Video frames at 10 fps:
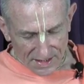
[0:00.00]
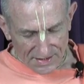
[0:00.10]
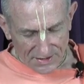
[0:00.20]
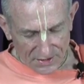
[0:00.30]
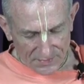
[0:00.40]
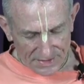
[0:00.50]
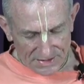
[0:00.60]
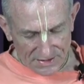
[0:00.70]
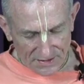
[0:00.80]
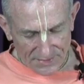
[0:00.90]
The
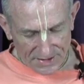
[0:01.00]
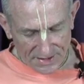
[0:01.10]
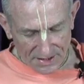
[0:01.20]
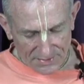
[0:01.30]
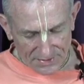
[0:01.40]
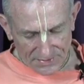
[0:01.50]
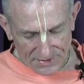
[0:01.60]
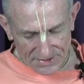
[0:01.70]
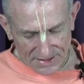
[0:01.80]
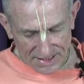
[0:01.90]
gopis of Vrindavan
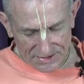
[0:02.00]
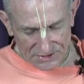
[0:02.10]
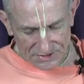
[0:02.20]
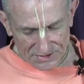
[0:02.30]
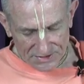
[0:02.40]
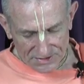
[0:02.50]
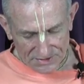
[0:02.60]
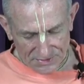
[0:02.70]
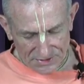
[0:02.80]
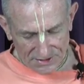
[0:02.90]
were
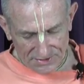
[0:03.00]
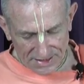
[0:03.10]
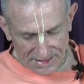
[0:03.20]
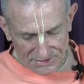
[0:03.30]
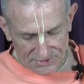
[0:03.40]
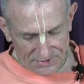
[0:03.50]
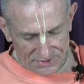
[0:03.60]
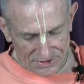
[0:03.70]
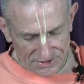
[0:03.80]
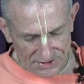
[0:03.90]
so attached to
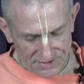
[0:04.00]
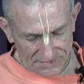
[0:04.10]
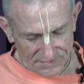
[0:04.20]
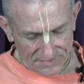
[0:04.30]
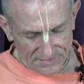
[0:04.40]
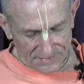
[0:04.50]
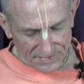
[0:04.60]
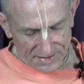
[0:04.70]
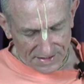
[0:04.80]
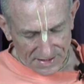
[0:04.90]
Krishna
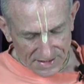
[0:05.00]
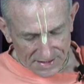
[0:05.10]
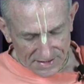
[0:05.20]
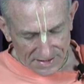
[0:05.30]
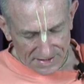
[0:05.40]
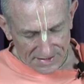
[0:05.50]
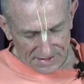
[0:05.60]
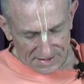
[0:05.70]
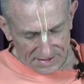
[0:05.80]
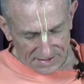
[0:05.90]
that
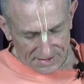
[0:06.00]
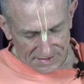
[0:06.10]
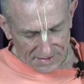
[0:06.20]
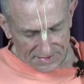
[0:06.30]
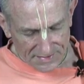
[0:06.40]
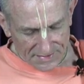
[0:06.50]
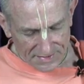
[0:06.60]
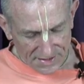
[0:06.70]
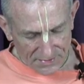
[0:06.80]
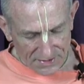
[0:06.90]

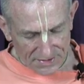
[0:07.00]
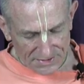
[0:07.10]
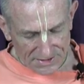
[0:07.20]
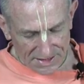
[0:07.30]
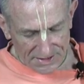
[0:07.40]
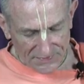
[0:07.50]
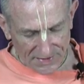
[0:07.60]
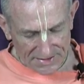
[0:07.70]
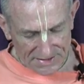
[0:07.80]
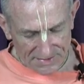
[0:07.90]
they were not
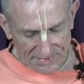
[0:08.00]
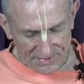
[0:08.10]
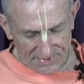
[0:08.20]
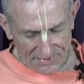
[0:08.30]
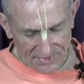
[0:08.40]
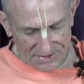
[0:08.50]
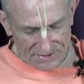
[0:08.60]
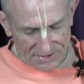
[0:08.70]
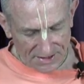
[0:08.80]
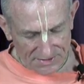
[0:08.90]
satisfied simply with the
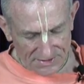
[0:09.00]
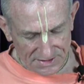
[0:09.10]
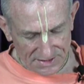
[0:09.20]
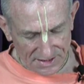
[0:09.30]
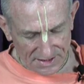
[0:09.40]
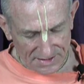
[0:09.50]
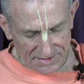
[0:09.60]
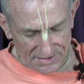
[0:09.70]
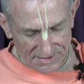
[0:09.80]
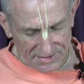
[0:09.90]
rasa dance at night.
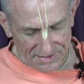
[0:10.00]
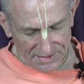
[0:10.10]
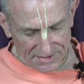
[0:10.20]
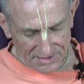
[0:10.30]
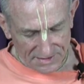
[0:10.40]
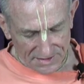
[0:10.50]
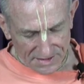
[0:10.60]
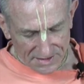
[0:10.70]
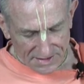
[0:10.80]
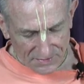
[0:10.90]

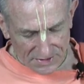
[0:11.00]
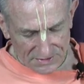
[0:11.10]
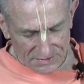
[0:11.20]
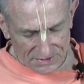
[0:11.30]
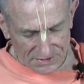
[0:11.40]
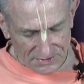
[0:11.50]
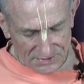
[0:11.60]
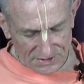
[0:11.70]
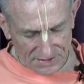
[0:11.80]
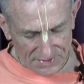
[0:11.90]
They wanted to
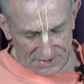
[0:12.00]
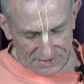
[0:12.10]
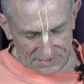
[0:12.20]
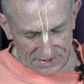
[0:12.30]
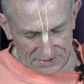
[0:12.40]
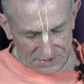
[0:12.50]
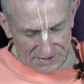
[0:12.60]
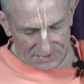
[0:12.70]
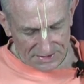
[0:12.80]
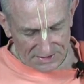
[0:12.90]
associate with him and
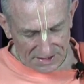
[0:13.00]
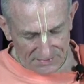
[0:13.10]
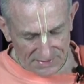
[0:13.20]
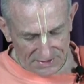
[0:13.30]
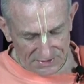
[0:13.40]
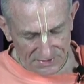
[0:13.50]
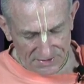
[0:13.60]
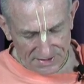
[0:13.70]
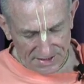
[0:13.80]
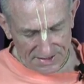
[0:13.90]
enjoy with his company
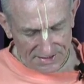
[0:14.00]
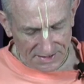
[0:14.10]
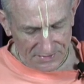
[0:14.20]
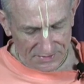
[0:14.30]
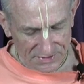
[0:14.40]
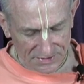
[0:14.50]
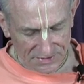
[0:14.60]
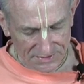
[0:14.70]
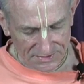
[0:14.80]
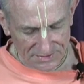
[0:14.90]
during the daytime also.